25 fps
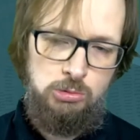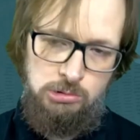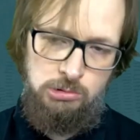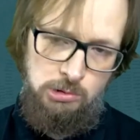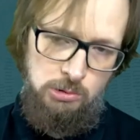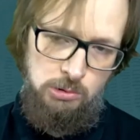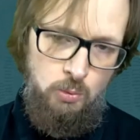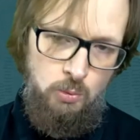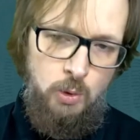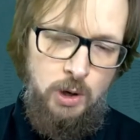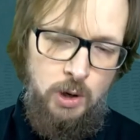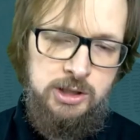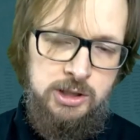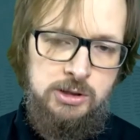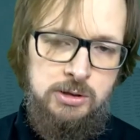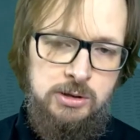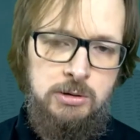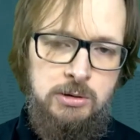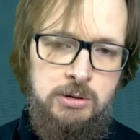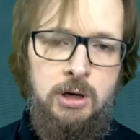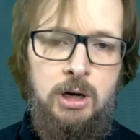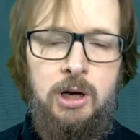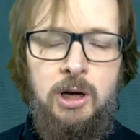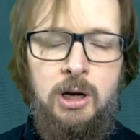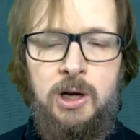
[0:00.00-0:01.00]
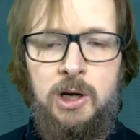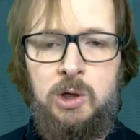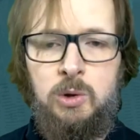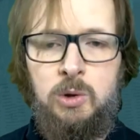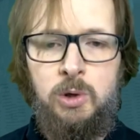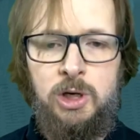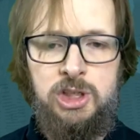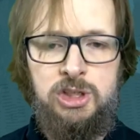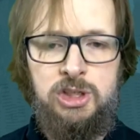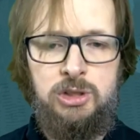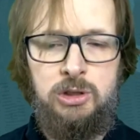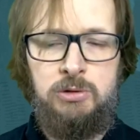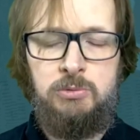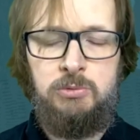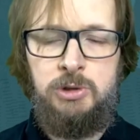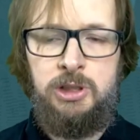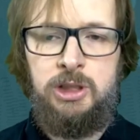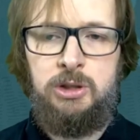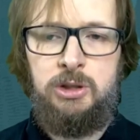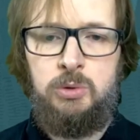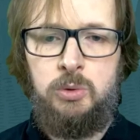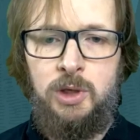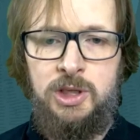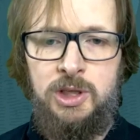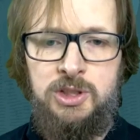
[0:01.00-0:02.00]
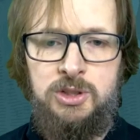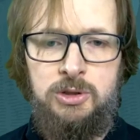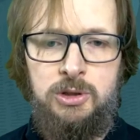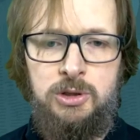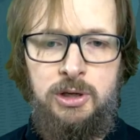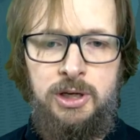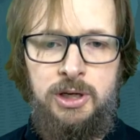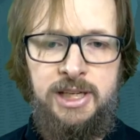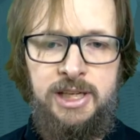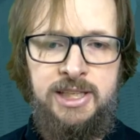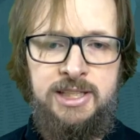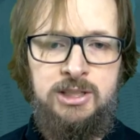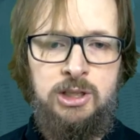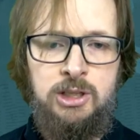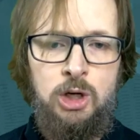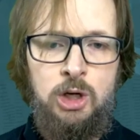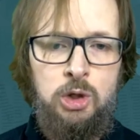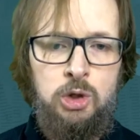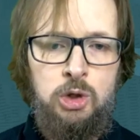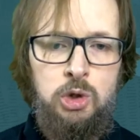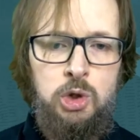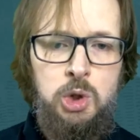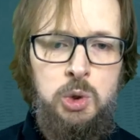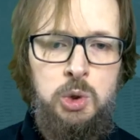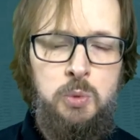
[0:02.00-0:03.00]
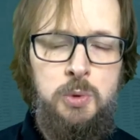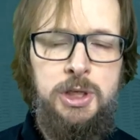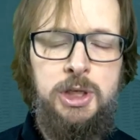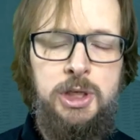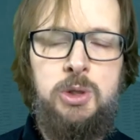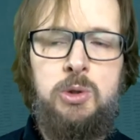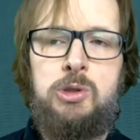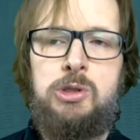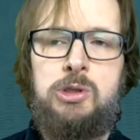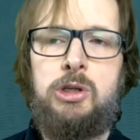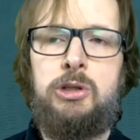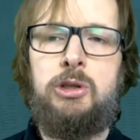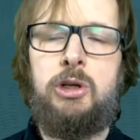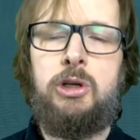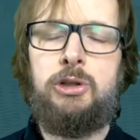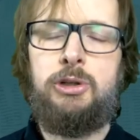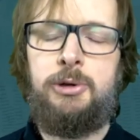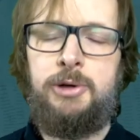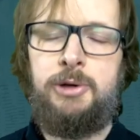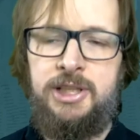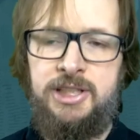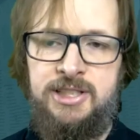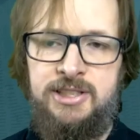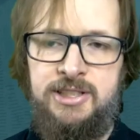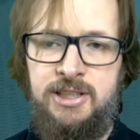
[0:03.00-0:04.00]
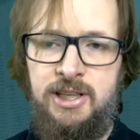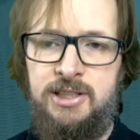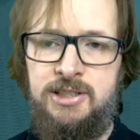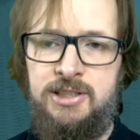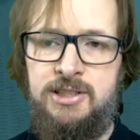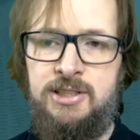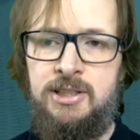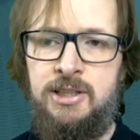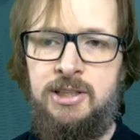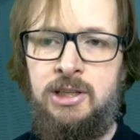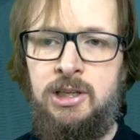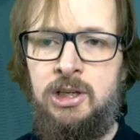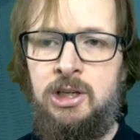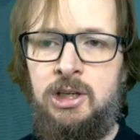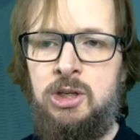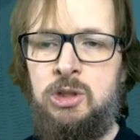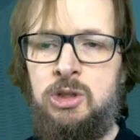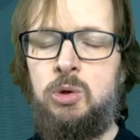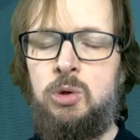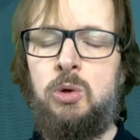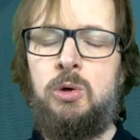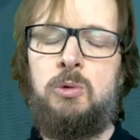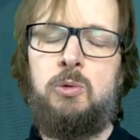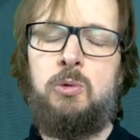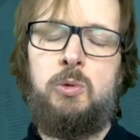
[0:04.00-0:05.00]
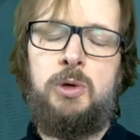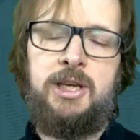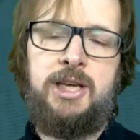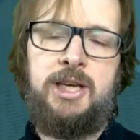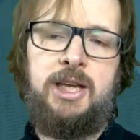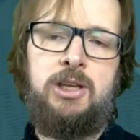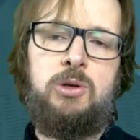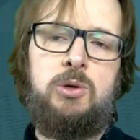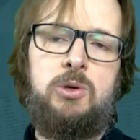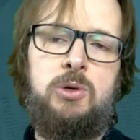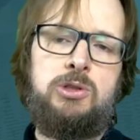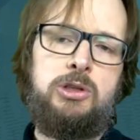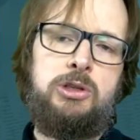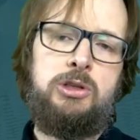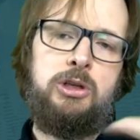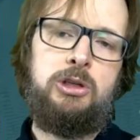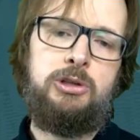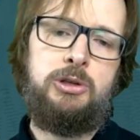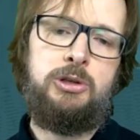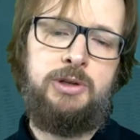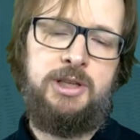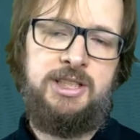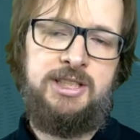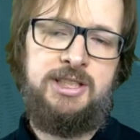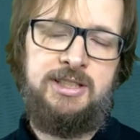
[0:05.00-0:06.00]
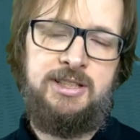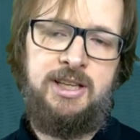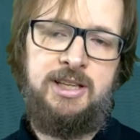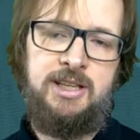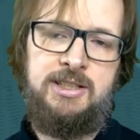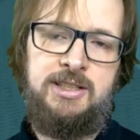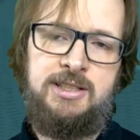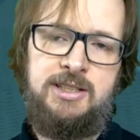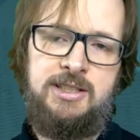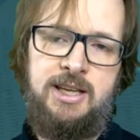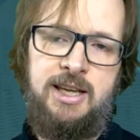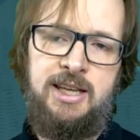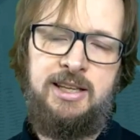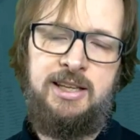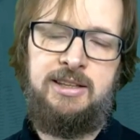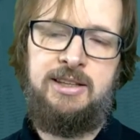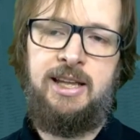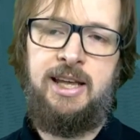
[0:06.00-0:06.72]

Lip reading: one question we need to answer. It's, do we use another instance? So we can use another instance and